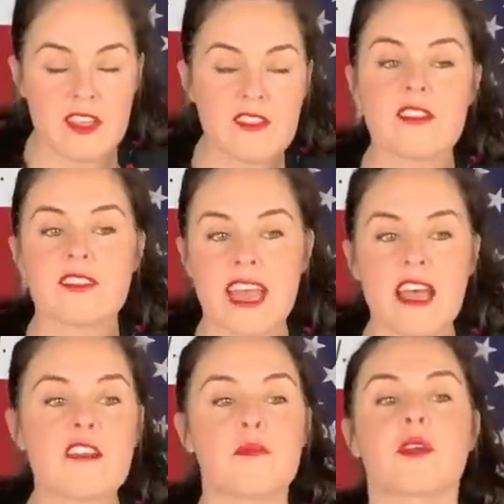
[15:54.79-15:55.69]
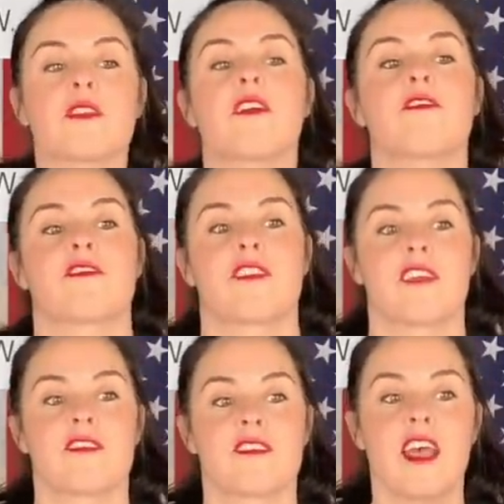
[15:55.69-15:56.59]
this is textbook narcissist.
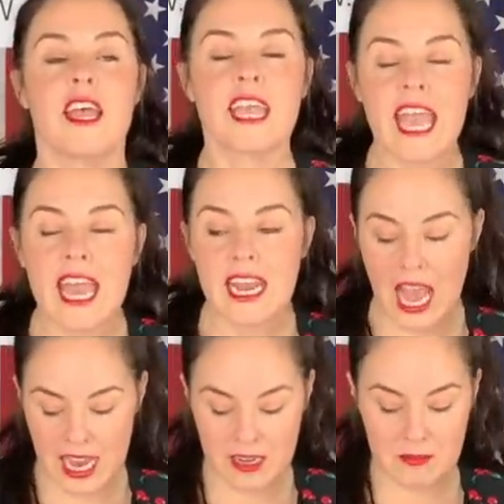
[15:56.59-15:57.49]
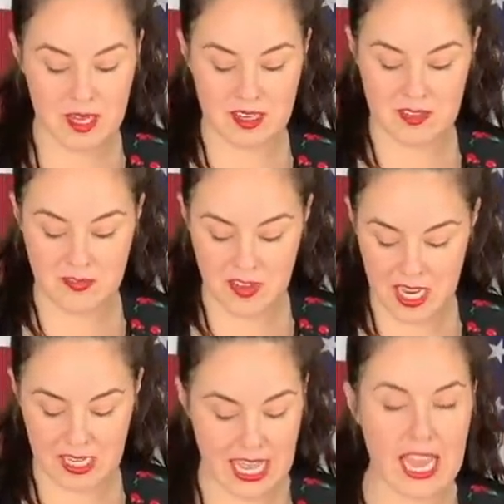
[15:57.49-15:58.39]
Uh -huh. Cannot admit
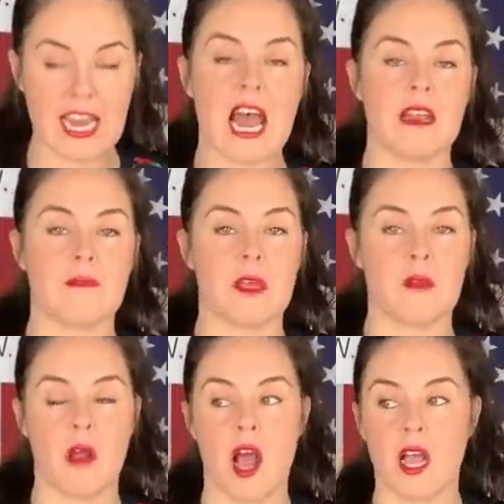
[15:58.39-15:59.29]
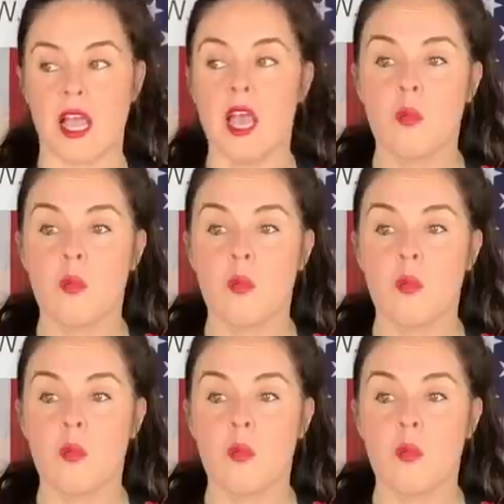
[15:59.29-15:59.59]
defeat. Cannot admit wrong.